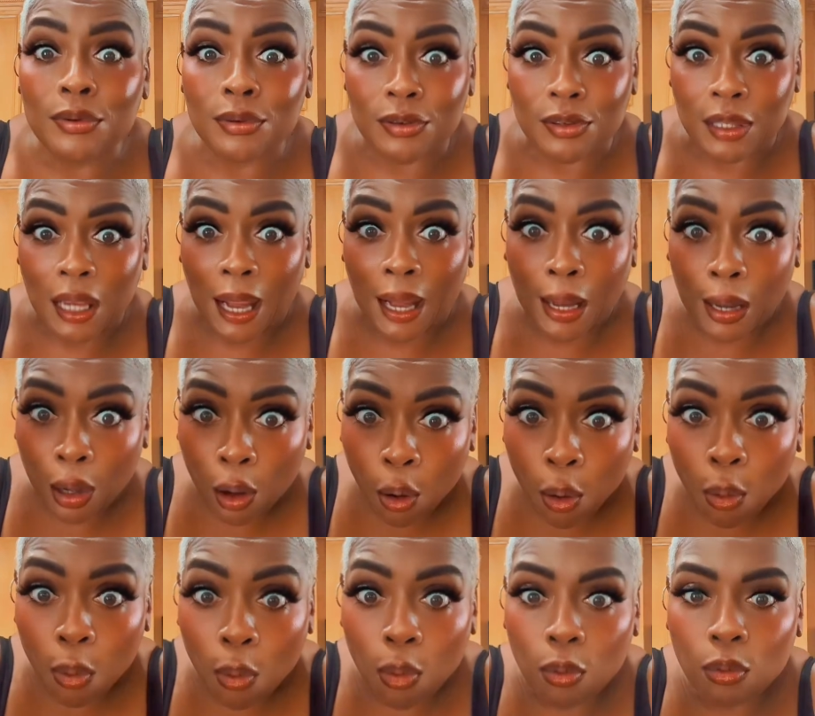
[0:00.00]

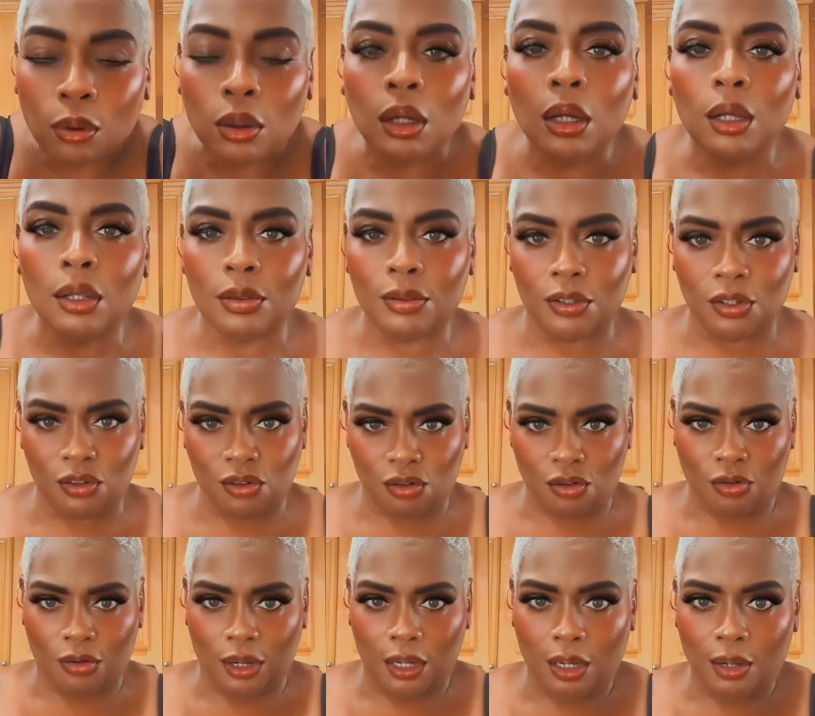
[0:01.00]
down the
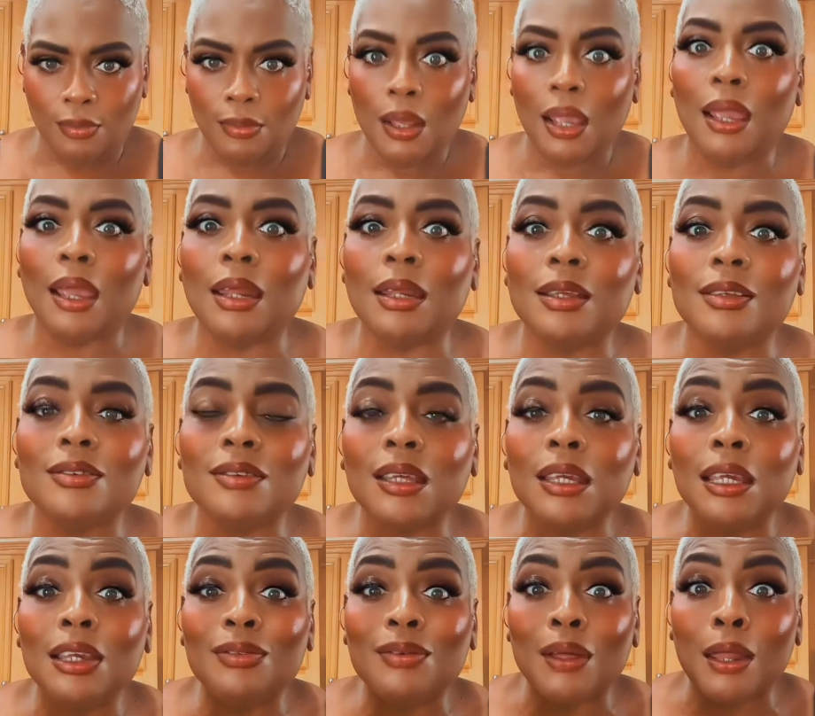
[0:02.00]
street. And it's
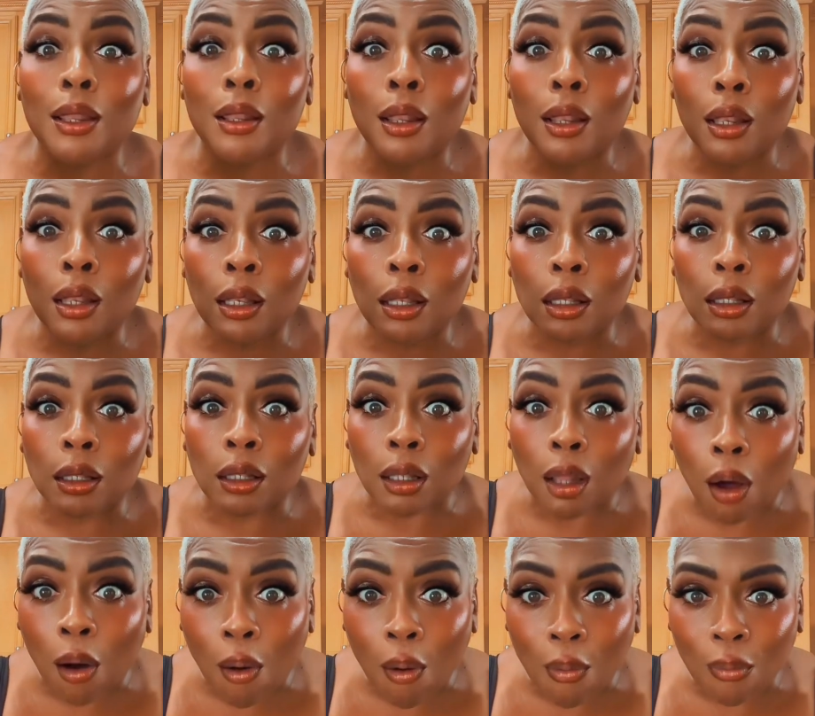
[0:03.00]
even
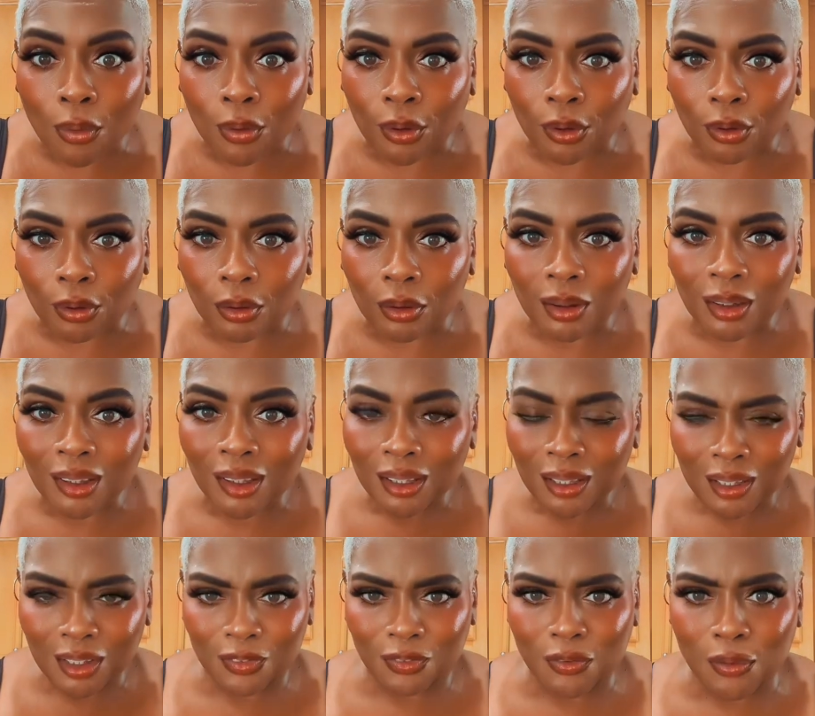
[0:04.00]
longer
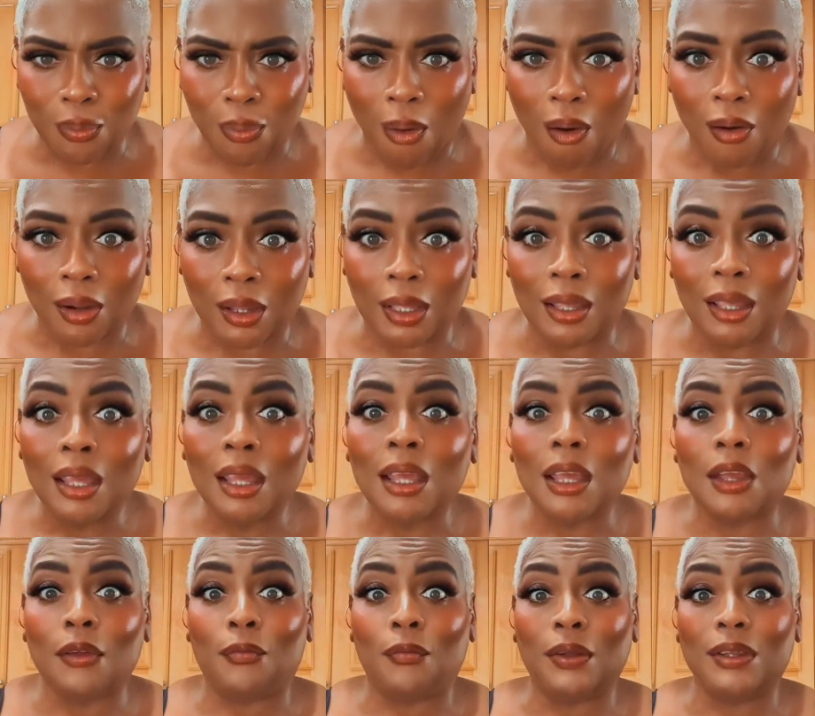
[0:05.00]
if you're walking.
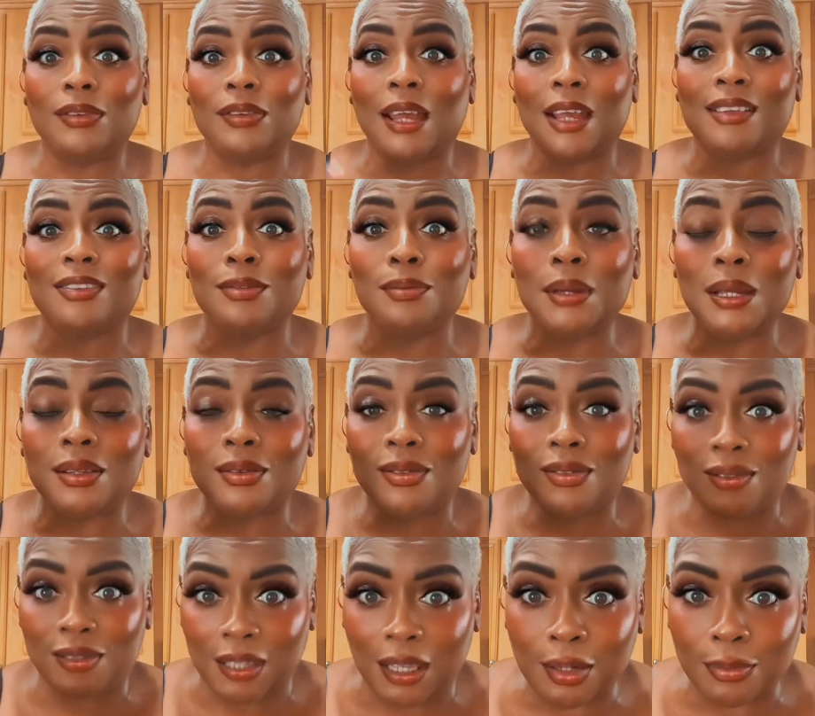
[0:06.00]
If it takes me
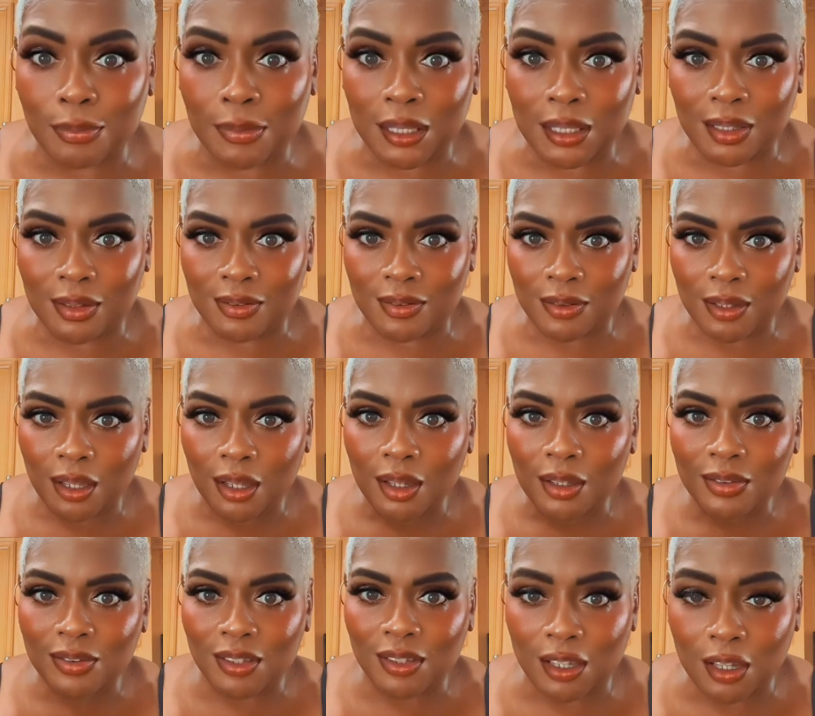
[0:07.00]
10 minutes
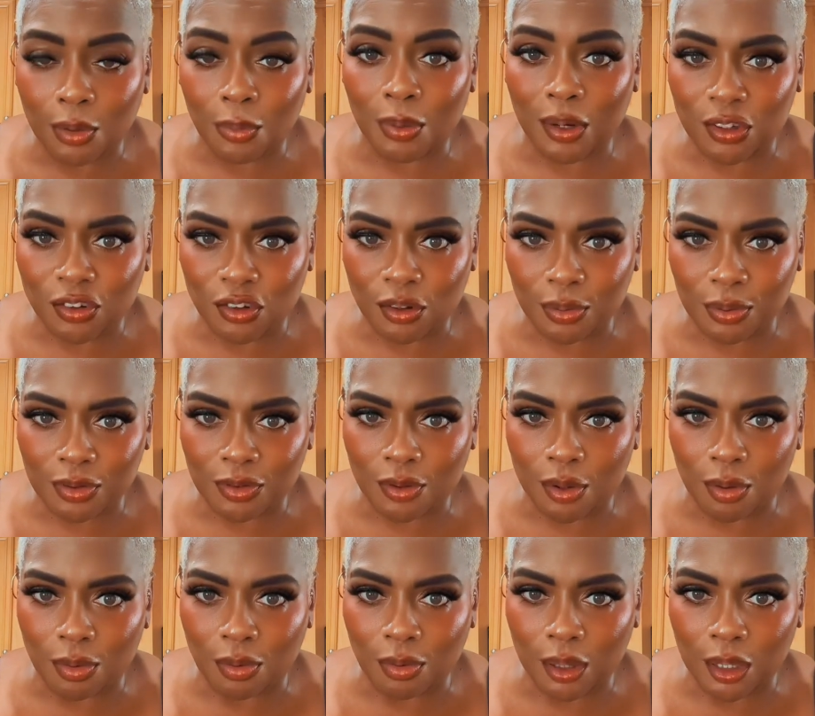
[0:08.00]
to get where she was
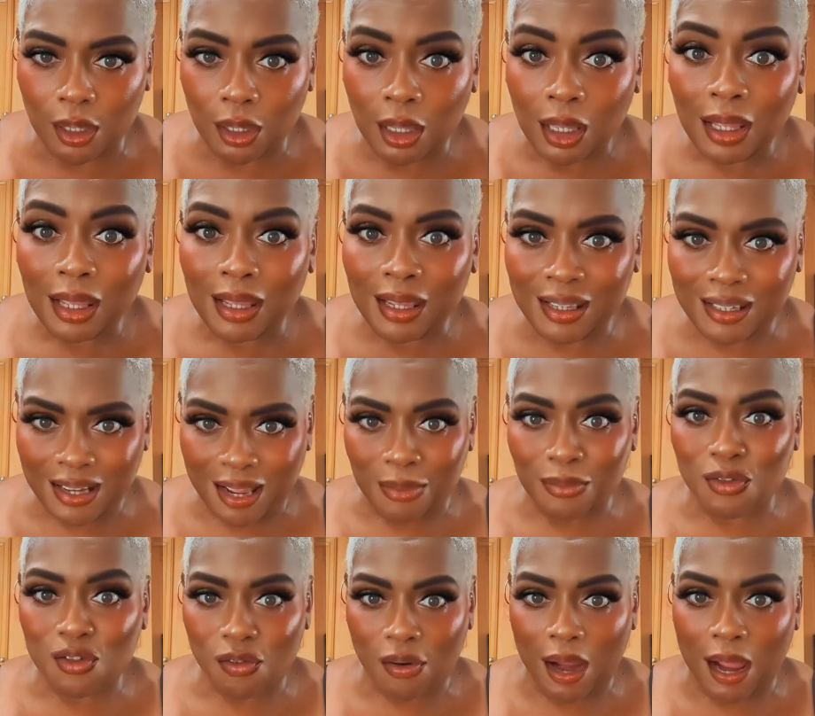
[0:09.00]
going and I'm
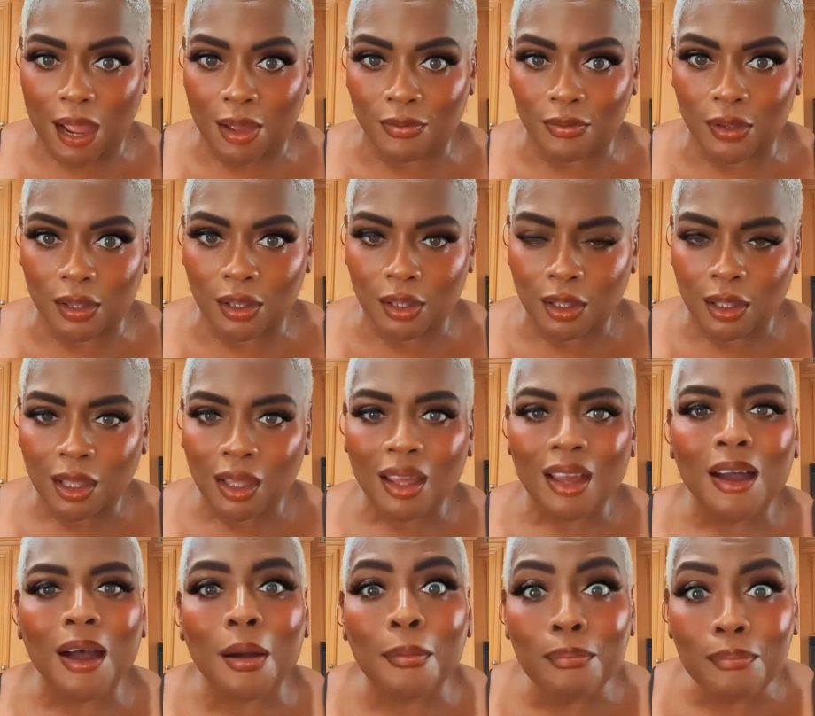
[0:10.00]
driving,
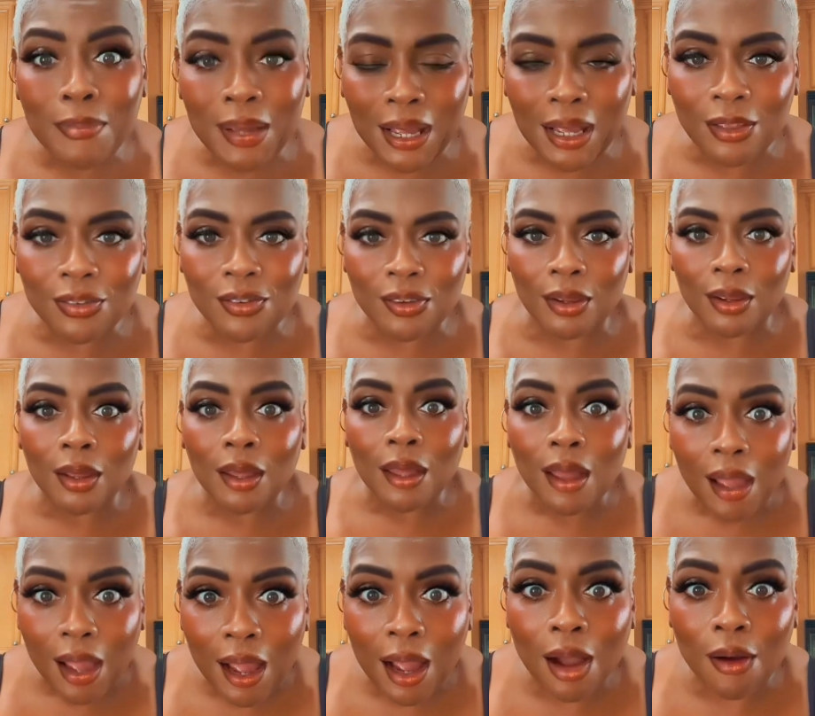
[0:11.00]
imagine
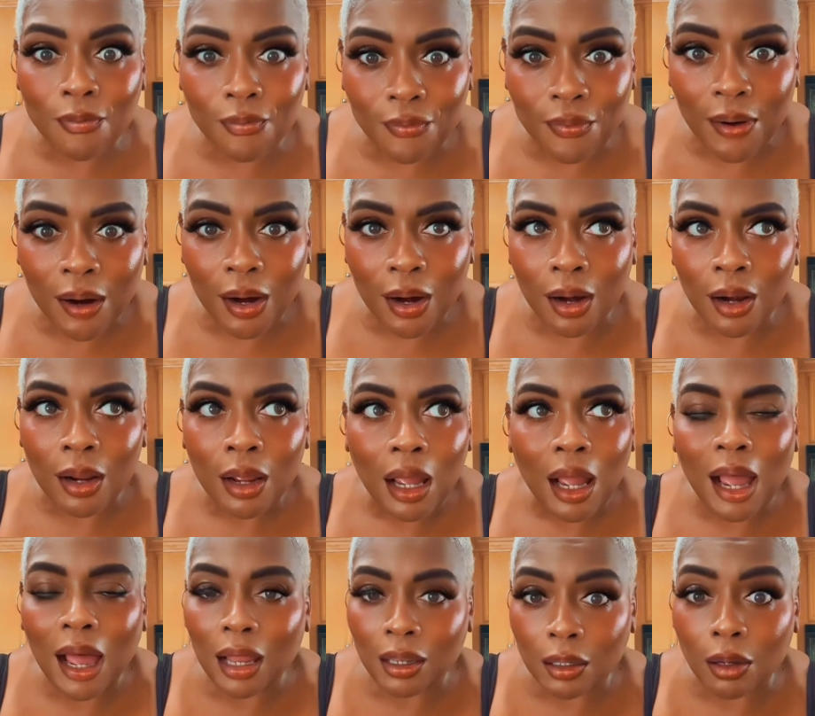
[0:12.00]
how
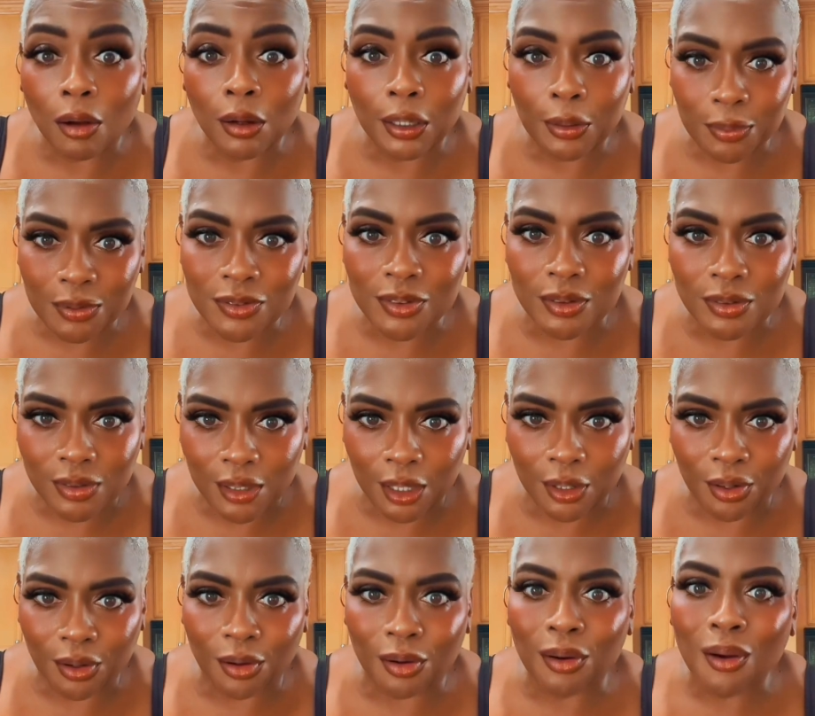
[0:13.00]
long it was gonna take
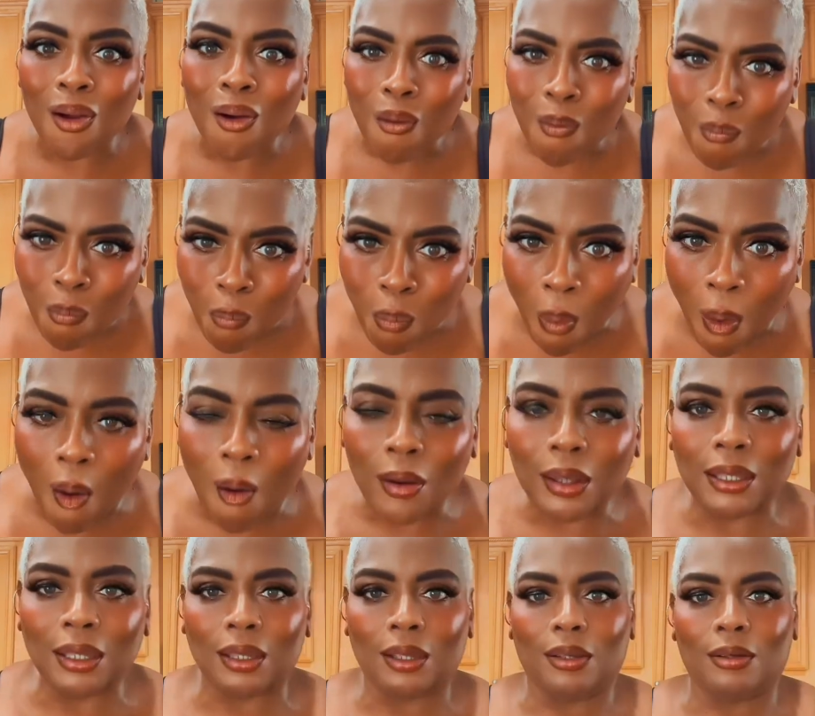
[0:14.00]
her
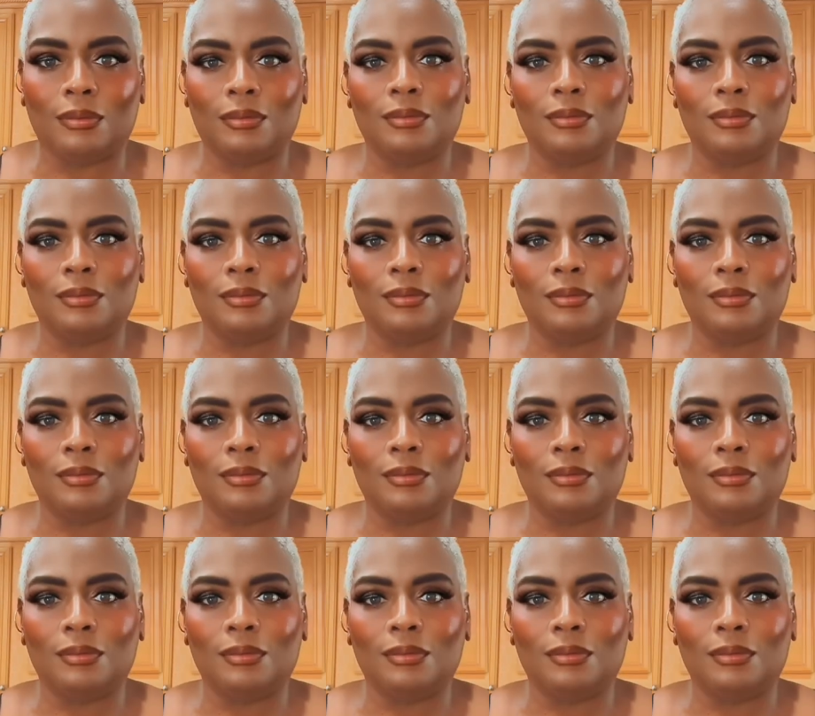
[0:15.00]
walking.